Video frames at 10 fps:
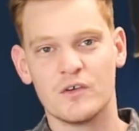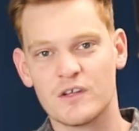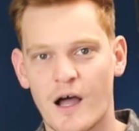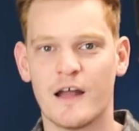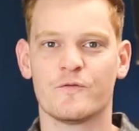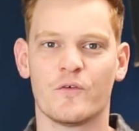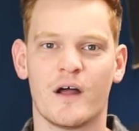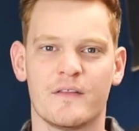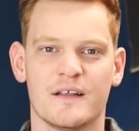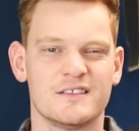you're the kind of
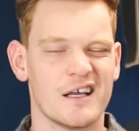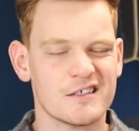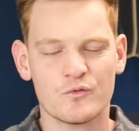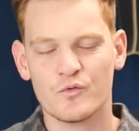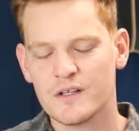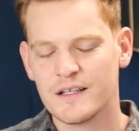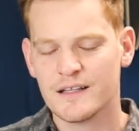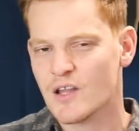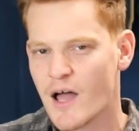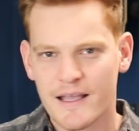rider that doesn't really
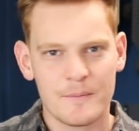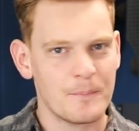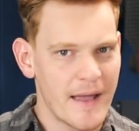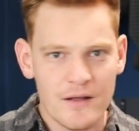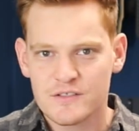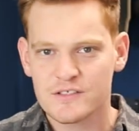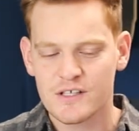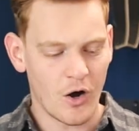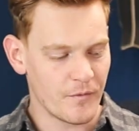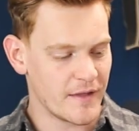like bounce
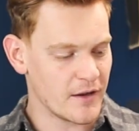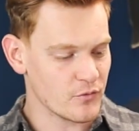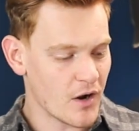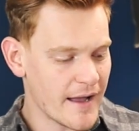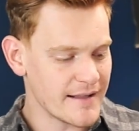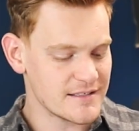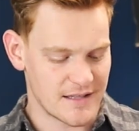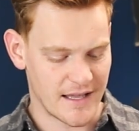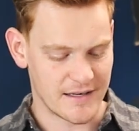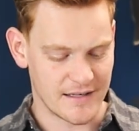on their rides,
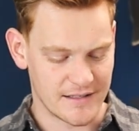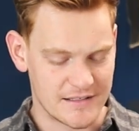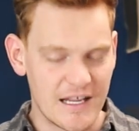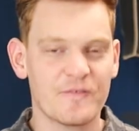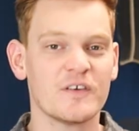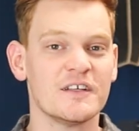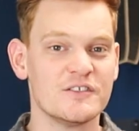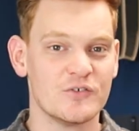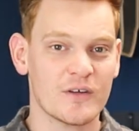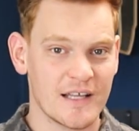then definitely
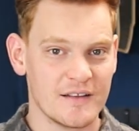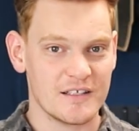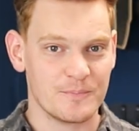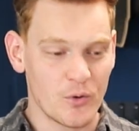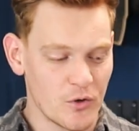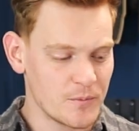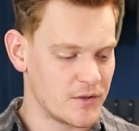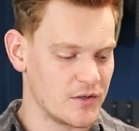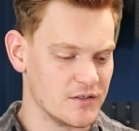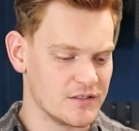do not get this board
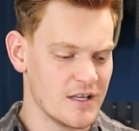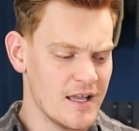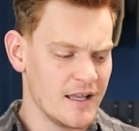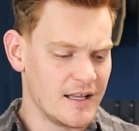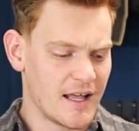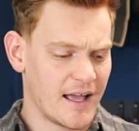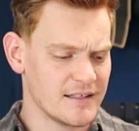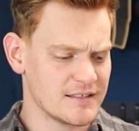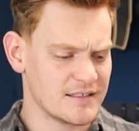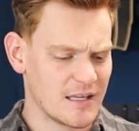because it
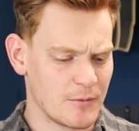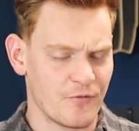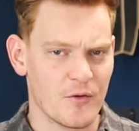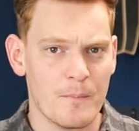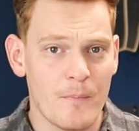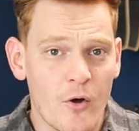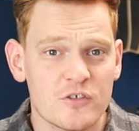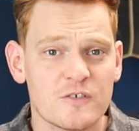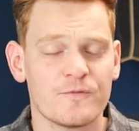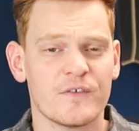has some of the
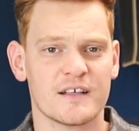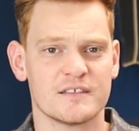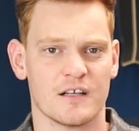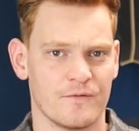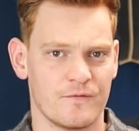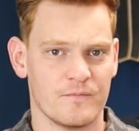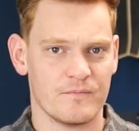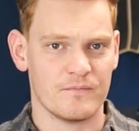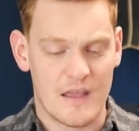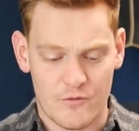most flex that I've
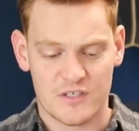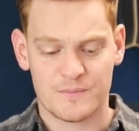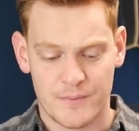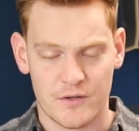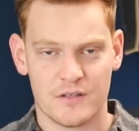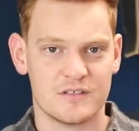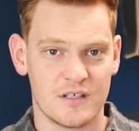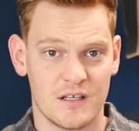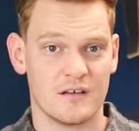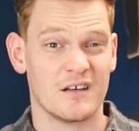ever experienced
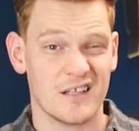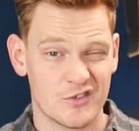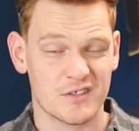in an electric